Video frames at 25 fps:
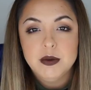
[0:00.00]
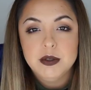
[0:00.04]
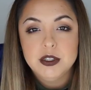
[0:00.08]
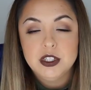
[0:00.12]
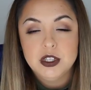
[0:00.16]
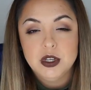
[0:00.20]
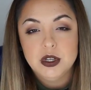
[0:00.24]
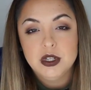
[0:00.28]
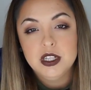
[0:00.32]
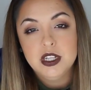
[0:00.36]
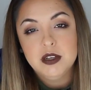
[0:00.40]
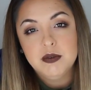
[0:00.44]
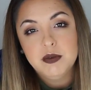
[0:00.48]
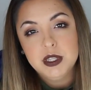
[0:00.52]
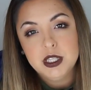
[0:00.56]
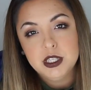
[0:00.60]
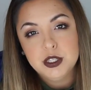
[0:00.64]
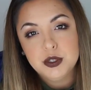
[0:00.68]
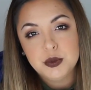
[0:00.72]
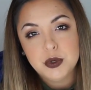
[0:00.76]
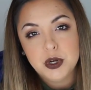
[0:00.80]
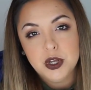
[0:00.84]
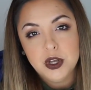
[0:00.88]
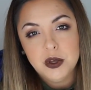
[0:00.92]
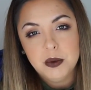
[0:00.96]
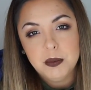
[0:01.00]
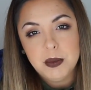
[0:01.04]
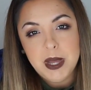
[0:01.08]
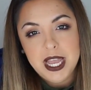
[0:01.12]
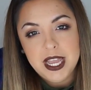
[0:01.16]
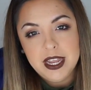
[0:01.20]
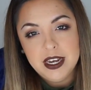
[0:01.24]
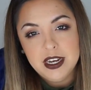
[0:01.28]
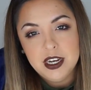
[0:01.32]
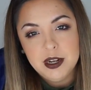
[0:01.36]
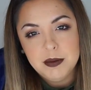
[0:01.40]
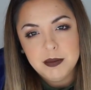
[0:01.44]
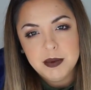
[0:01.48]
was so in love with this robe, I
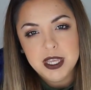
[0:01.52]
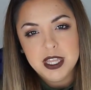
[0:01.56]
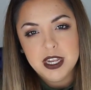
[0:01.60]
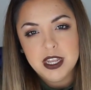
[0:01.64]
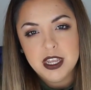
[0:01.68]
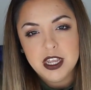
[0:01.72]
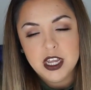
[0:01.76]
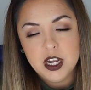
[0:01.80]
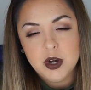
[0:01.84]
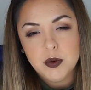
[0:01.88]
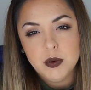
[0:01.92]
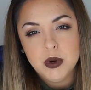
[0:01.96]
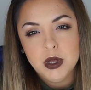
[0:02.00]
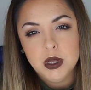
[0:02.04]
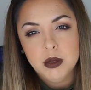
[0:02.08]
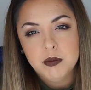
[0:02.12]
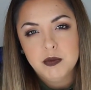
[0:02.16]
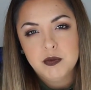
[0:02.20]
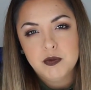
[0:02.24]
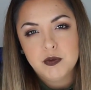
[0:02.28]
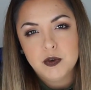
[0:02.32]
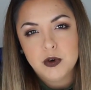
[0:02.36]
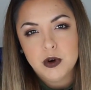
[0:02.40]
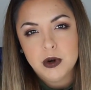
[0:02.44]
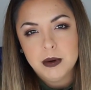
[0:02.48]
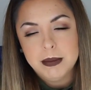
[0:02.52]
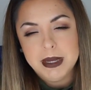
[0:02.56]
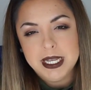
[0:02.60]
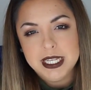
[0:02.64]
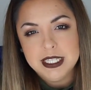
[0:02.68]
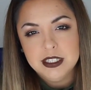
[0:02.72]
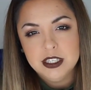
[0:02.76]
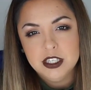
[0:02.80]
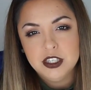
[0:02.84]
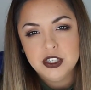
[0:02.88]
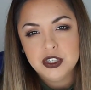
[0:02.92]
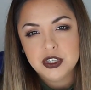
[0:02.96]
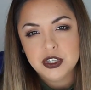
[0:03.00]
ended up getting a robe for my
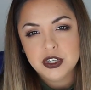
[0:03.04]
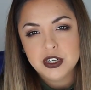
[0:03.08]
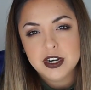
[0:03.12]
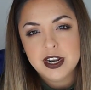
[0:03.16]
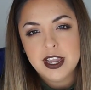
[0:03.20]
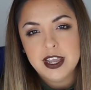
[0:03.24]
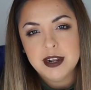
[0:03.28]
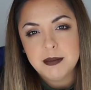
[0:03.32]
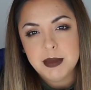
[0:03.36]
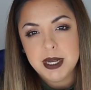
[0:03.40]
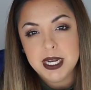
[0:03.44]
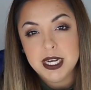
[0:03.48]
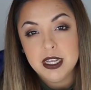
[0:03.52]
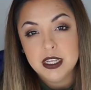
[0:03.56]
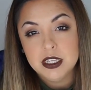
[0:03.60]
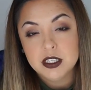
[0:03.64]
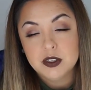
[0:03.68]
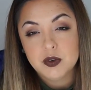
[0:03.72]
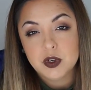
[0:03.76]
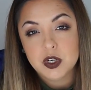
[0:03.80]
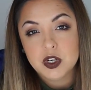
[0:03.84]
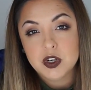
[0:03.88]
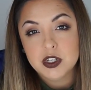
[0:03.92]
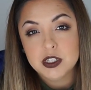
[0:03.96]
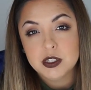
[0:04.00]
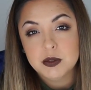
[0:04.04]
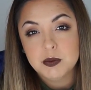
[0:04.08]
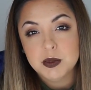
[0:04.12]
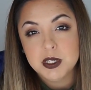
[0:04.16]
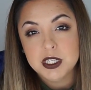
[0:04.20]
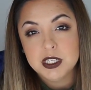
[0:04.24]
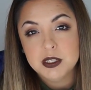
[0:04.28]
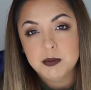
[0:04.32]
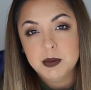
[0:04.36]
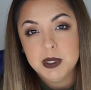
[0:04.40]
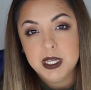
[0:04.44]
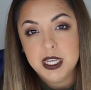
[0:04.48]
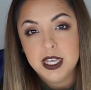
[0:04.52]
sister and my niece for
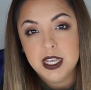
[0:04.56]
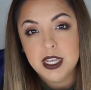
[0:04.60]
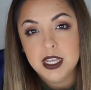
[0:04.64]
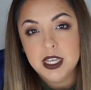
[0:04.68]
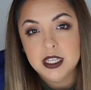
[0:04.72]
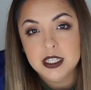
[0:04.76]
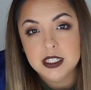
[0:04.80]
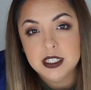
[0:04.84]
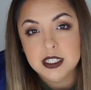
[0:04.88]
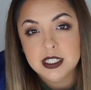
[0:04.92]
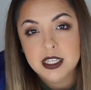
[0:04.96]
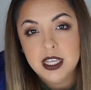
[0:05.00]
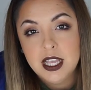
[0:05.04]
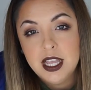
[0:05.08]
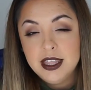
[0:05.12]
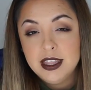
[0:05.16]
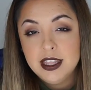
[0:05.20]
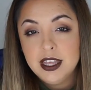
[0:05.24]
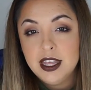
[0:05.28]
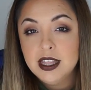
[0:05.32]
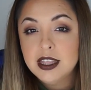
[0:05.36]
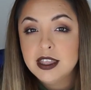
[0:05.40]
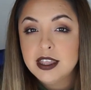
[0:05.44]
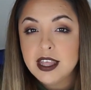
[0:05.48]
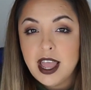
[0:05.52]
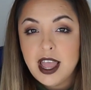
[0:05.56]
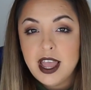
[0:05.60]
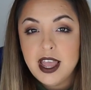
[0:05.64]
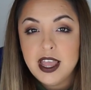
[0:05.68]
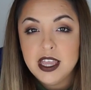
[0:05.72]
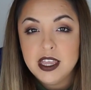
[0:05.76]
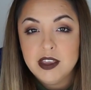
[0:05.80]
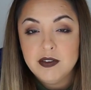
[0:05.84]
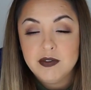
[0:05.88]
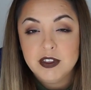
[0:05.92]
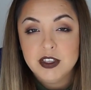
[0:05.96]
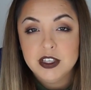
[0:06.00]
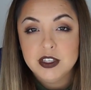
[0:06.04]
Christmas because I thought that
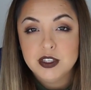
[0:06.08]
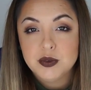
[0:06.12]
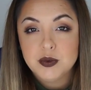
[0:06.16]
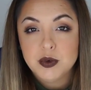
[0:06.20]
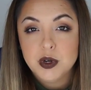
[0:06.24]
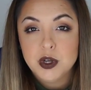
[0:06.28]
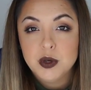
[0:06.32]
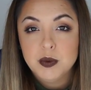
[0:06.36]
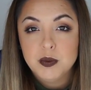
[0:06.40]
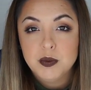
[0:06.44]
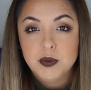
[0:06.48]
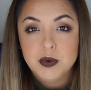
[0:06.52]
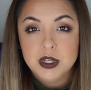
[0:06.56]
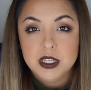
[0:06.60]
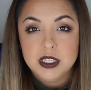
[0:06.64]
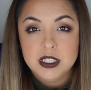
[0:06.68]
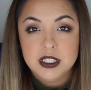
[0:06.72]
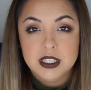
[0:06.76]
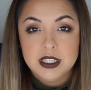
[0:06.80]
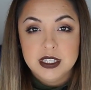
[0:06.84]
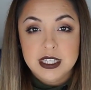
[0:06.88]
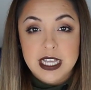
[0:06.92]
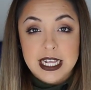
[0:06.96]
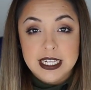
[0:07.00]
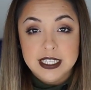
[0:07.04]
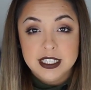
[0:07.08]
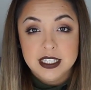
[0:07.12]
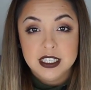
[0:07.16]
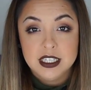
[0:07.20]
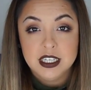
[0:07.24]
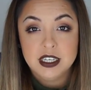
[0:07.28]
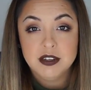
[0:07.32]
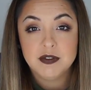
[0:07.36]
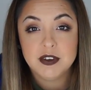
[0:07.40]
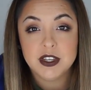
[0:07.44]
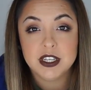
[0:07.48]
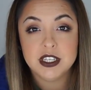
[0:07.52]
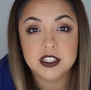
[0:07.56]
if this robe was that
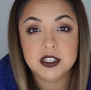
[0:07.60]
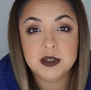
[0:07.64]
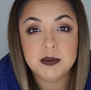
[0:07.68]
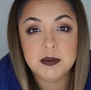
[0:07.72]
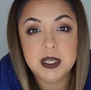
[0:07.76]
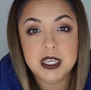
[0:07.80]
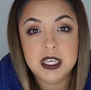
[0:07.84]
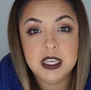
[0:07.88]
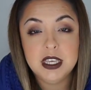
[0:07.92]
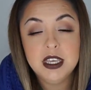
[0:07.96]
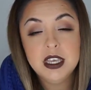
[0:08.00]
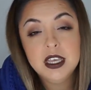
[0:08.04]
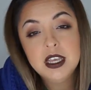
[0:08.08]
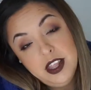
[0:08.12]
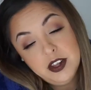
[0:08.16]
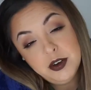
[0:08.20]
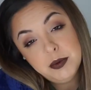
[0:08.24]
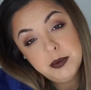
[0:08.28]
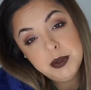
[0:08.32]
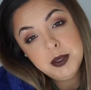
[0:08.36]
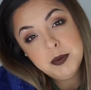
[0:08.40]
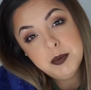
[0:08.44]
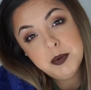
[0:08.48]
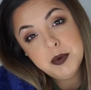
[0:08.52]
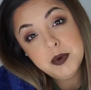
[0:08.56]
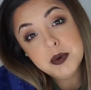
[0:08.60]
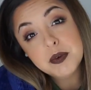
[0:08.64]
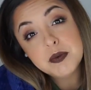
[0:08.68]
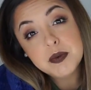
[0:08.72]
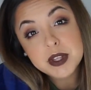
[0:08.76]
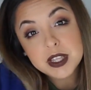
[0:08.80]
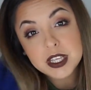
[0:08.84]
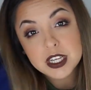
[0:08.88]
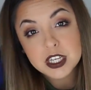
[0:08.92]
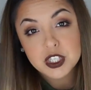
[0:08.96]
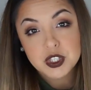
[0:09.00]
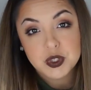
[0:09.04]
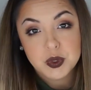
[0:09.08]
significant to me, other people would
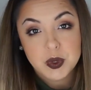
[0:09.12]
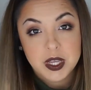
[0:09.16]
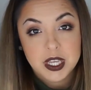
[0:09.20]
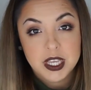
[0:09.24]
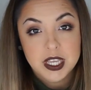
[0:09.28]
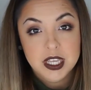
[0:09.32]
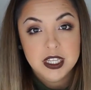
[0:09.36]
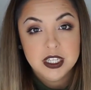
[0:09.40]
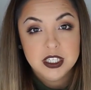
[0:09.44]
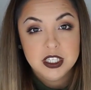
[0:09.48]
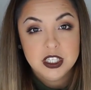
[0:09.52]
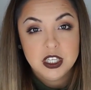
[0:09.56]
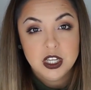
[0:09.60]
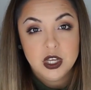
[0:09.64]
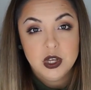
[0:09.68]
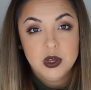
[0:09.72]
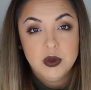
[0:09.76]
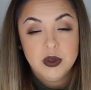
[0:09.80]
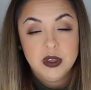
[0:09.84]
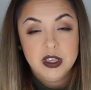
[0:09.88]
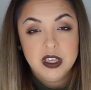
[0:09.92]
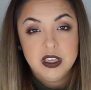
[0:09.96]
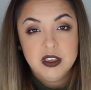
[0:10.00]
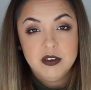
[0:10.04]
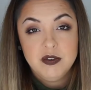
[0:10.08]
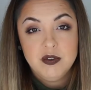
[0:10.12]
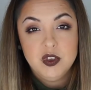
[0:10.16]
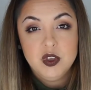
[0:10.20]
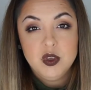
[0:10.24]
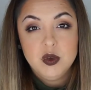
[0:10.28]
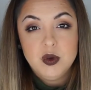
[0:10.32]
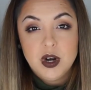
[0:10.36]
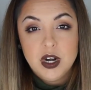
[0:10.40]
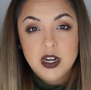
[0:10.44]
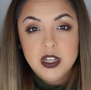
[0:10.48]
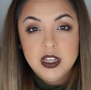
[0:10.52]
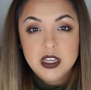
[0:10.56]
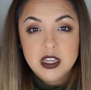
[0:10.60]
really enjoy it. So if
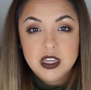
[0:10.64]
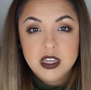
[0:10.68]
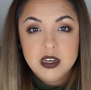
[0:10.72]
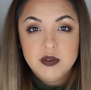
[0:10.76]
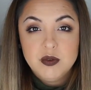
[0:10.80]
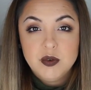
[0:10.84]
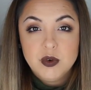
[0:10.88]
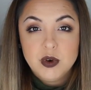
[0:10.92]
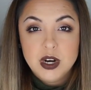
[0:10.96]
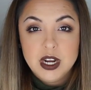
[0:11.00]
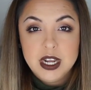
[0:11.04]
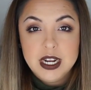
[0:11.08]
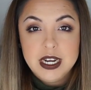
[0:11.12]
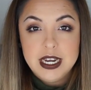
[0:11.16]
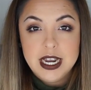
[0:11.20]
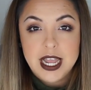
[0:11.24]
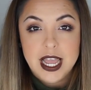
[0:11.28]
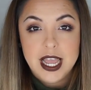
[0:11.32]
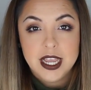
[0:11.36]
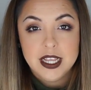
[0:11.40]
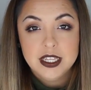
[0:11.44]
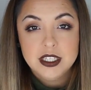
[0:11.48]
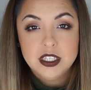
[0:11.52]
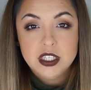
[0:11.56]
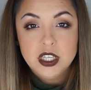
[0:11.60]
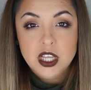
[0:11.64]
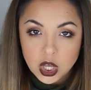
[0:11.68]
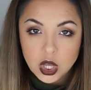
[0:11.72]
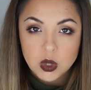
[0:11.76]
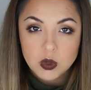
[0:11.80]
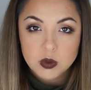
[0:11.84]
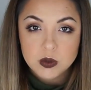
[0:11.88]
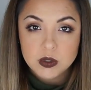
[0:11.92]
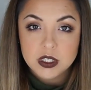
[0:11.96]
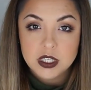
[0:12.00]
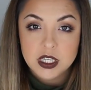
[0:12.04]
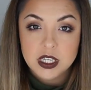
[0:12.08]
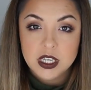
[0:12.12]
you are looking for a nice,
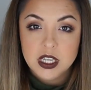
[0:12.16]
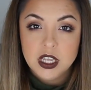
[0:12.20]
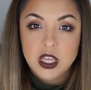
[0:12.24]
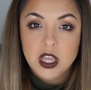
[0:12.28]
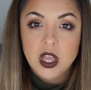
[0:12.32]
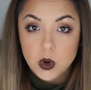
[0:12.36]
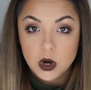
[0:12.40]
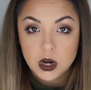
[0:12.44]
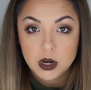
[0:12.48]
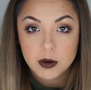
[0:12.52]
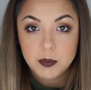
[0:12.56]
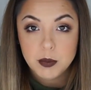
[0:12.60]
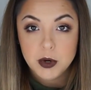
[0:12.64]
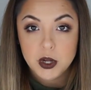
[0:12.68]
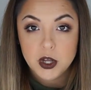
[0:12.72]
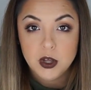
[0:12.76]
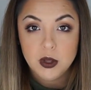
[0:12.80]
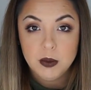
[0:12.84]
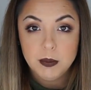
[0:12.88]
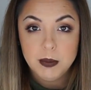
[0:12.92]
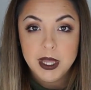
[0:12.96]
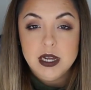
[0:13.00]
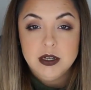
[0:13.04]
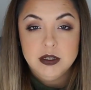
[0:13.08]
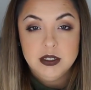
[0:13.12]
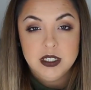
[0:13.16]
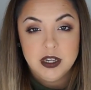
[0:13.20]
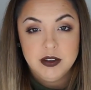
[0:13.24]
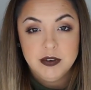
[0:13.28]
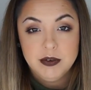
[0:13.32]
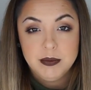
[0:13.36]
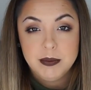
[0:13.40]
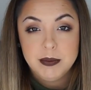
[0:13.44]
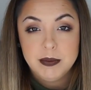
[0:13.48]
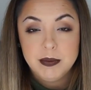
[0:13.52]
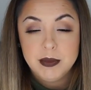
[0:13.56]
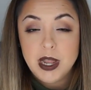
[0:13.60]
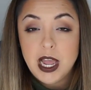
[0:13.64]
cozy, warm robe,
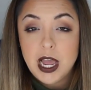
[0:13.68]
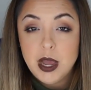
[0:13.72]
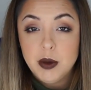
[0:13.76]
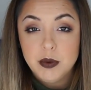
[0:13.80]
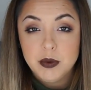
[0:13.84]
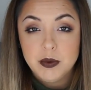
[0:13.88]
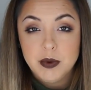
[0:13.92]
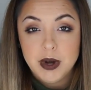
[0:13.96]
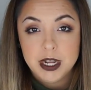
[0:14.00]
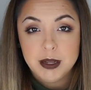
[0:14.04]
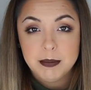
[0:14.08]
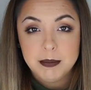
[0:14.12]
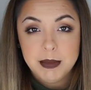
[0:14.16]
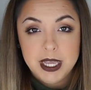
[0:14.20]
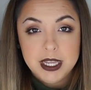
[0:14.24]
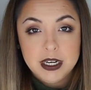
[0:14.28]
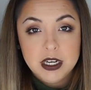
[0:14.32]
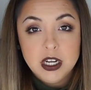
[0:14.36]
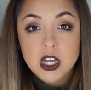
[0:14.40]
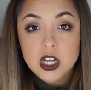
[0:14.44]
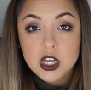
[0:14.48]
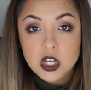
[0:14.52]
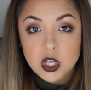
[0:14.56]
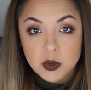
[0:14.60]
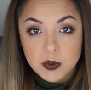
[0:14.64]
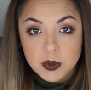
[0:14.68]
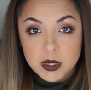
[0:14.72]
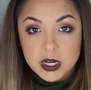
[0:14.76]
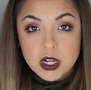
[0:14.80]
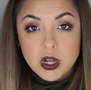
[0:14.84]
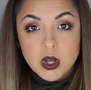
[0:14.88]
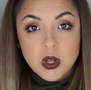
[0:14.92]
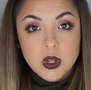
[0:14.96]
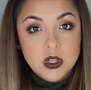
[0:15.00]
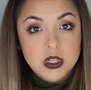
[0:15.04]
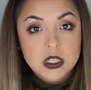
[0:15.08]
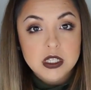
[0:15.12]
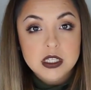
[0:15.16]
I would recommend going to
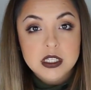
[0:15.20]
Kohl's.